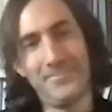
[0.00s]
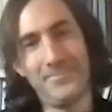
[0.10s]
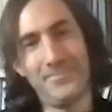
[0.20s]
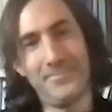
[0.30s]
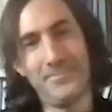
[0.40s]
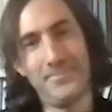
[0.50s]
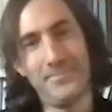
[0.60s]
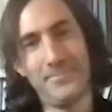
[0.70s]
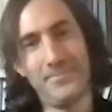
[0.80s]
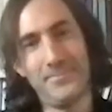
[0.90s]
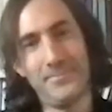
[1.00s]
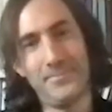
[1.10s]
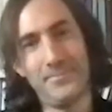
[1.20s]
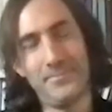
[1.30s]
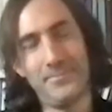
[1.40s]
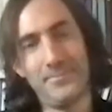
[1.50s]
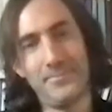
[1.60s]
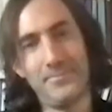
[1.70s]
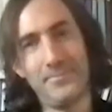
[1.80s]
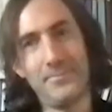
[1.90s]

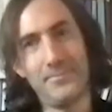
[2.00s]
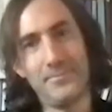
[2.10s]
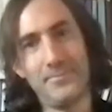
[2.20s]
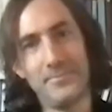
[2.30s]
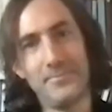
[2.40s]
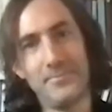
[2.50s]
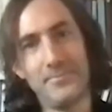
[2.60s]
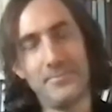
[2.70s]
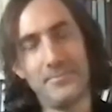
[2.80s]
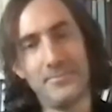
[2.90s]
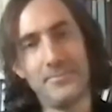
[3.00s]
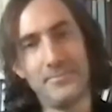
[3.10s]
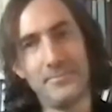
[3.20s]
This person isn't speaking.